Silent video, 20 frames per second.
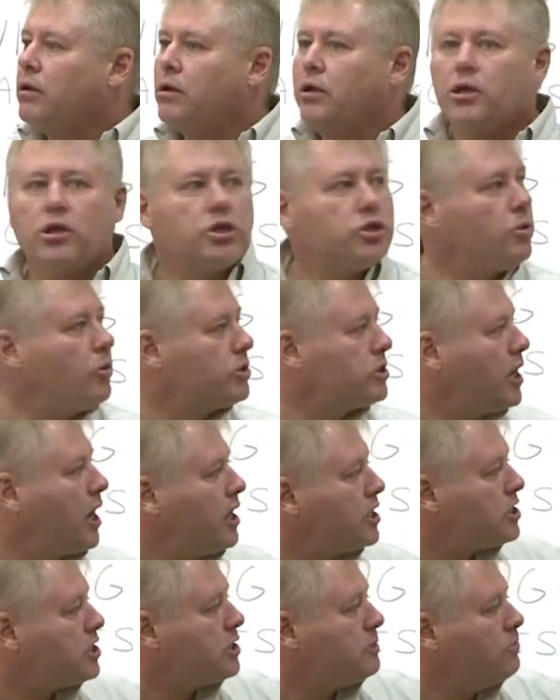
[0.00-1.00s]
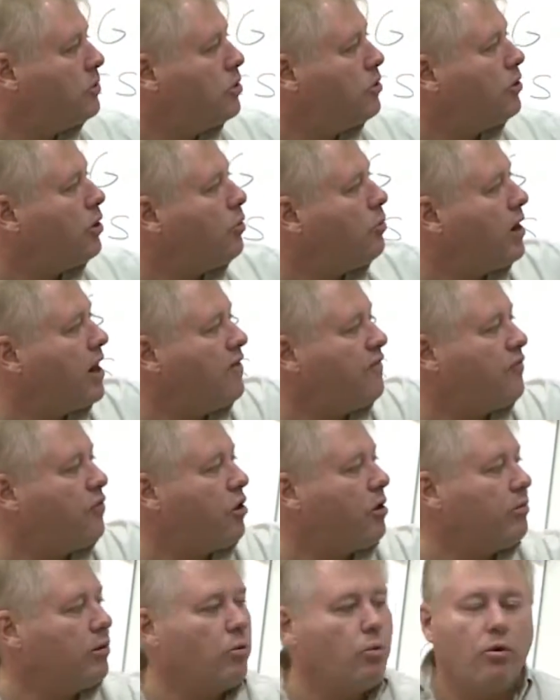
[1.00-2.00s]
So it's got a smoother
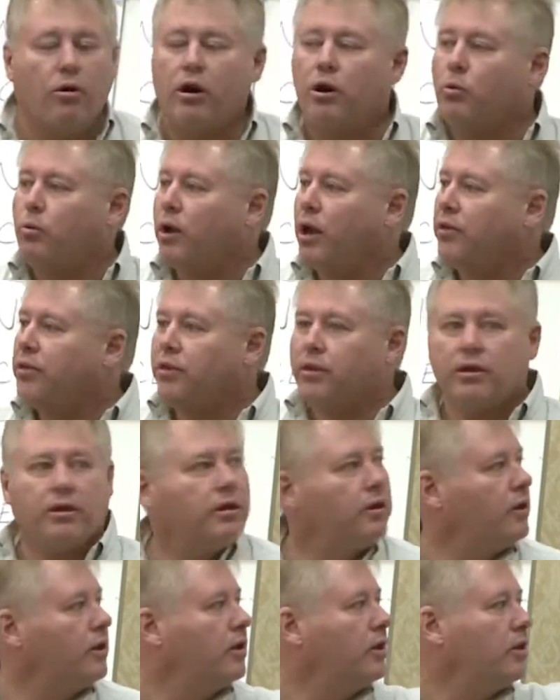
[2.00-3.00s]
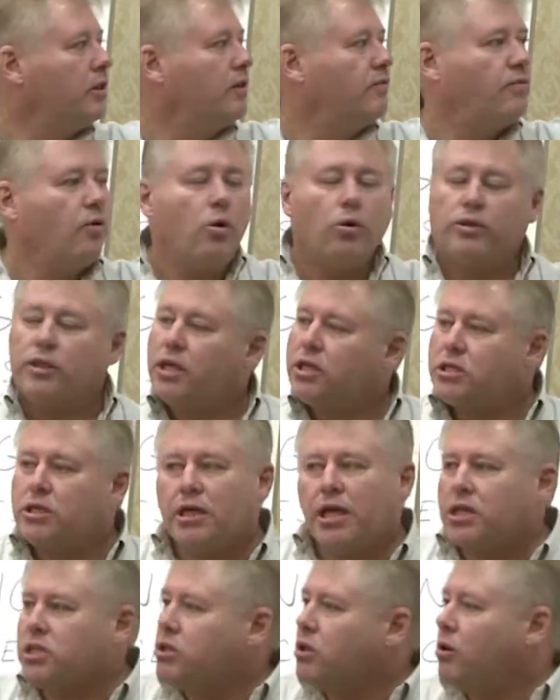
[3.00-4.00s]
waveform to work with. The voltage,
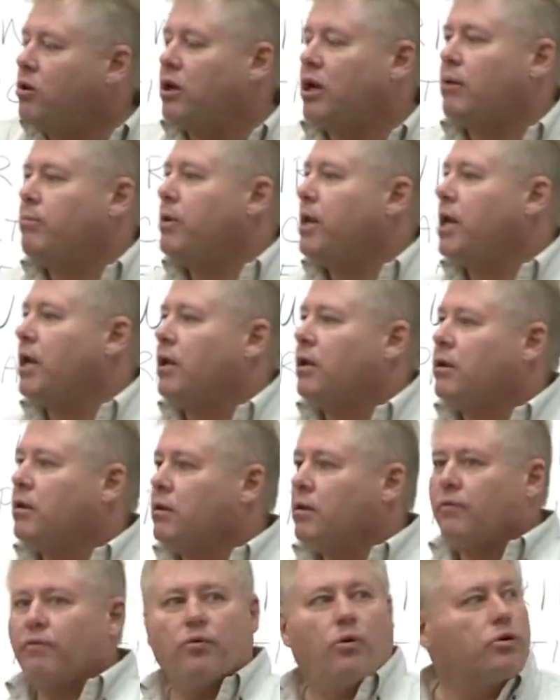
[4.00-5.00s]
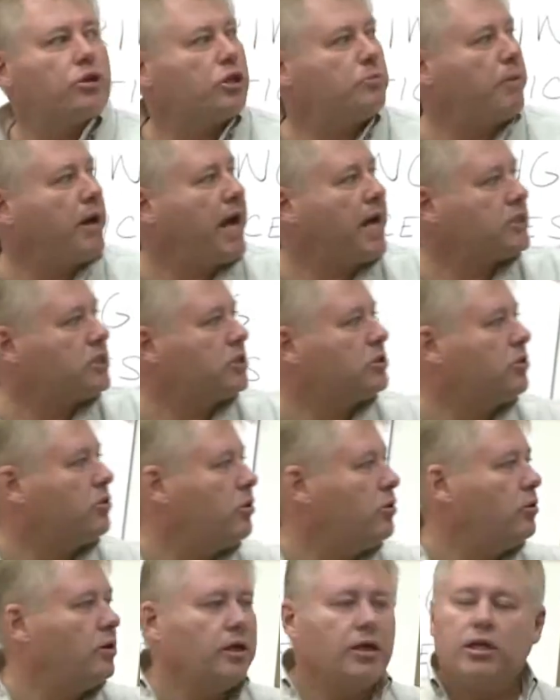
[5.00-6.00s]
it's still going to be, voltage passes
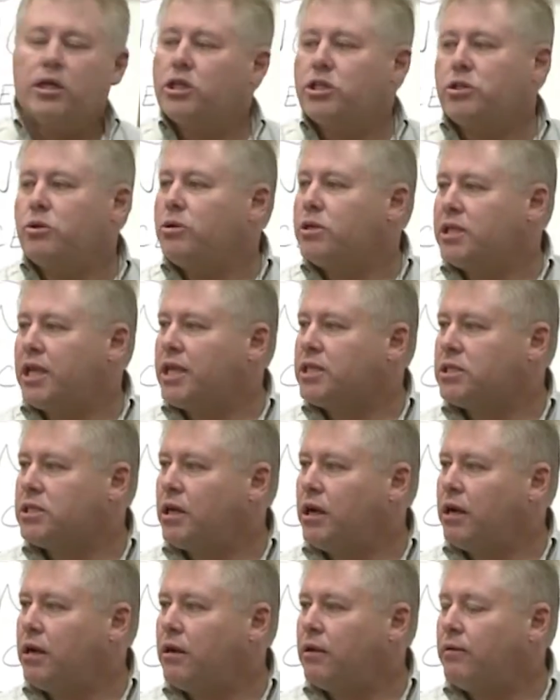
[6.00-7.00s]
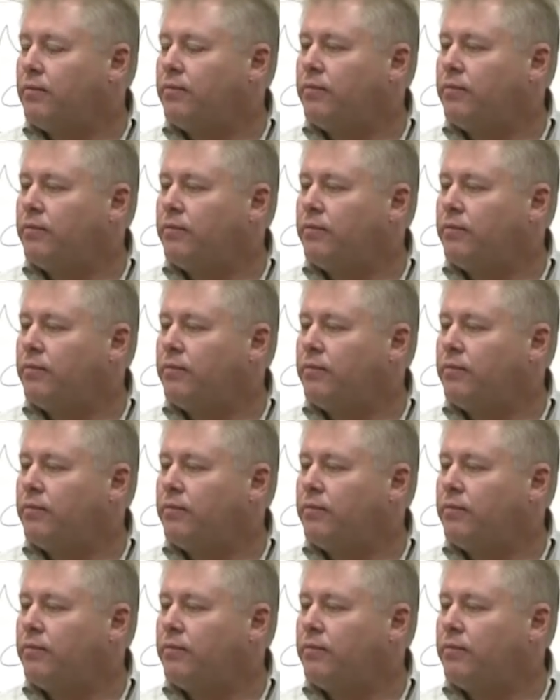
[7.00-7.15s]
through as soon as it gets there.